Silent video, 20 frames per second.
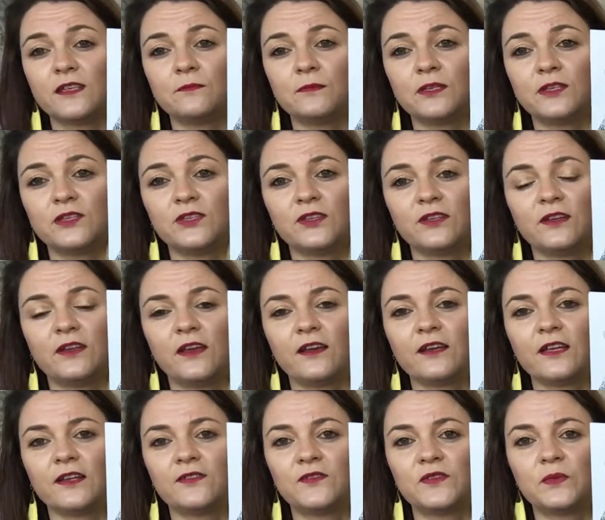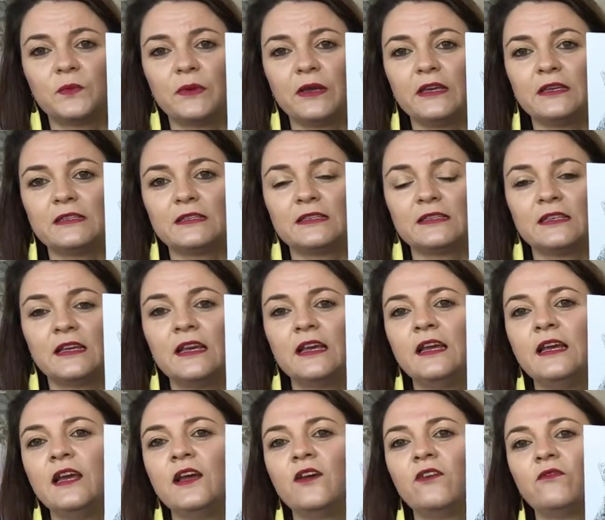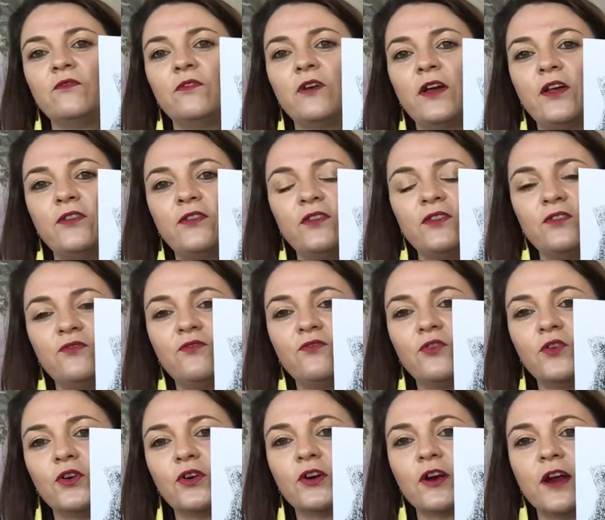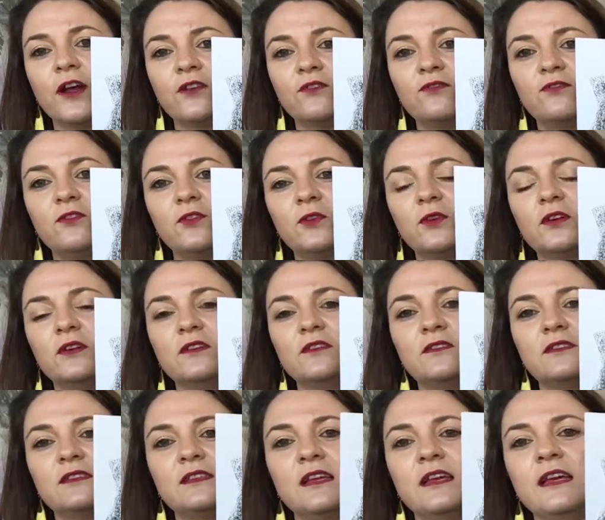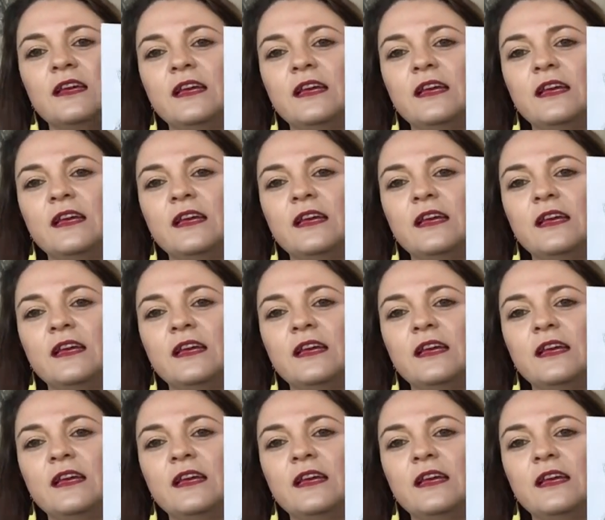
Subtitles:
image, the negative space, rather than the foreground florals.